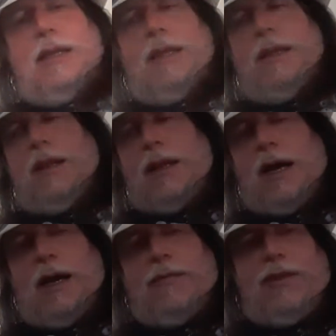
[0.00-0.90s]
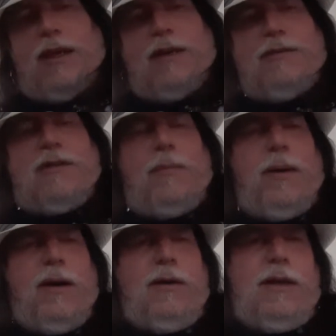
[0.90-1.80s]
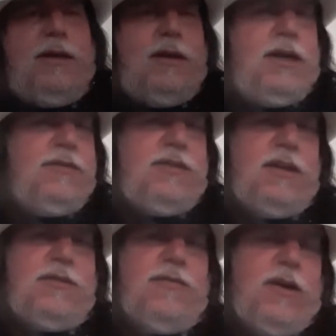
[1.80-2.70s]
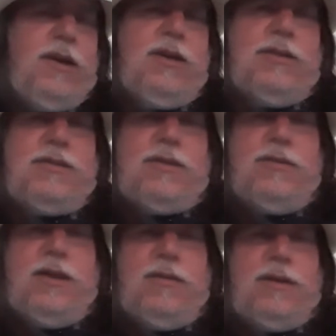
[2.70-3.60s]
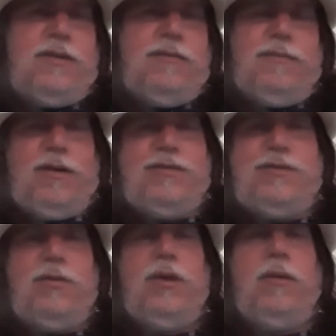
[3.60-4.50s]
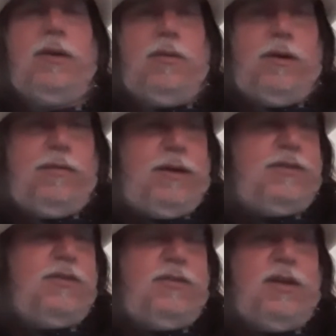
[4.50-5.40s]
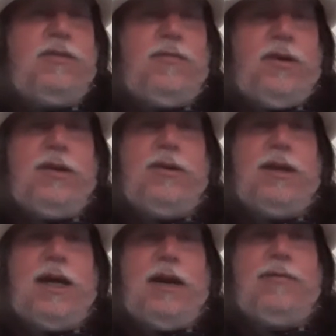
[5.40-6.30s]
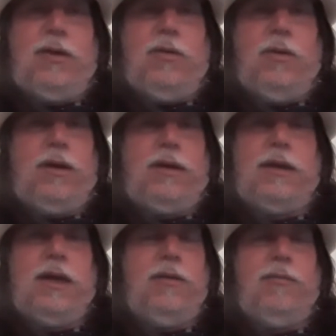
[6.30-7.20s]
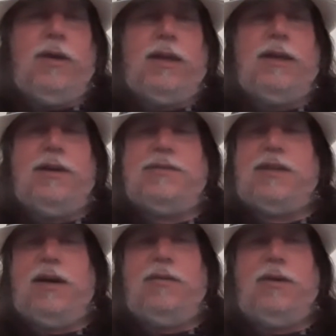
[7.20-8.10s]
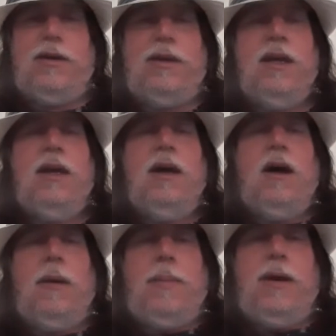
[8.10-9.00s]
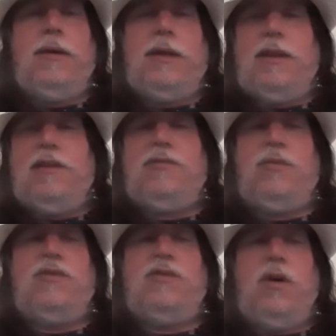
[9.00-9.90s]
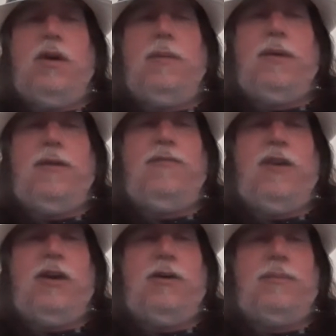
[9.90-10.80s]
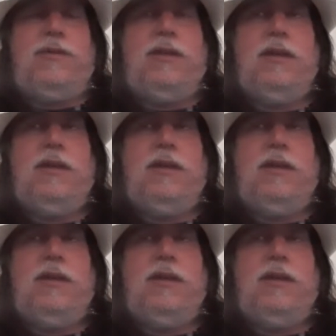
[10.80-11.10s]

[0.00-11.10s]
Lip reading: The live things, apparently, it's a very good studio, studio recording, right? It's a very good live recording. It really does sound good. Apparently, this was going to be filmed,